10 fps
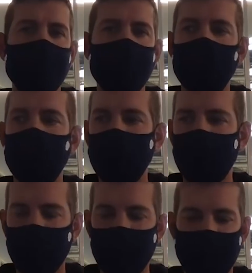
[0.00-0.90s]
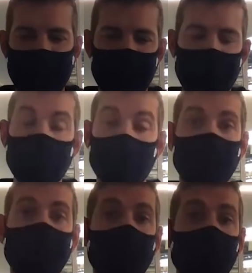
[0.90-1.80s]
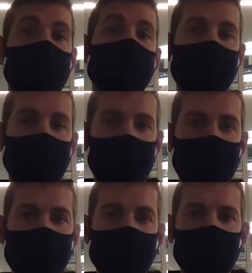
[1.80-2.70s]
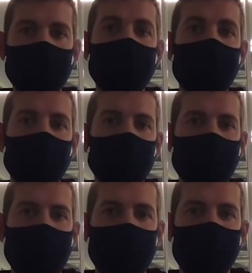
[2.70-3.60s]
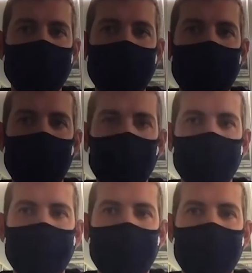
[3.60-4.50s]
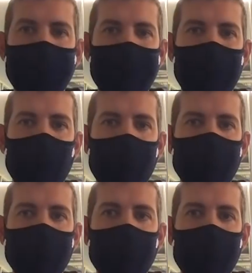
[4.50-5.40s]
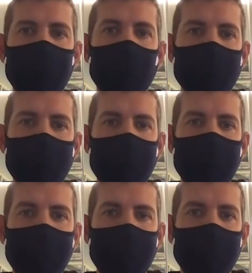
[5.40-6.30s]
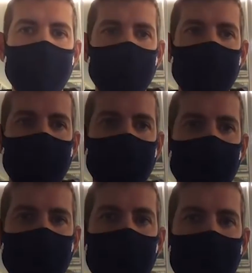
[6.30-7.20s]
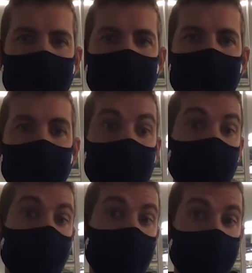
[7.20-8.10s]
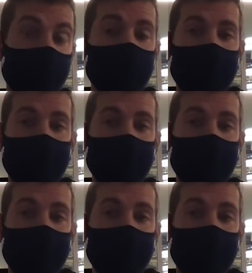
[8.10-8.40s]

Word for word: because you went basically 4 months off. So there was a different challenge there, and that ramping up was a big threat to everybody,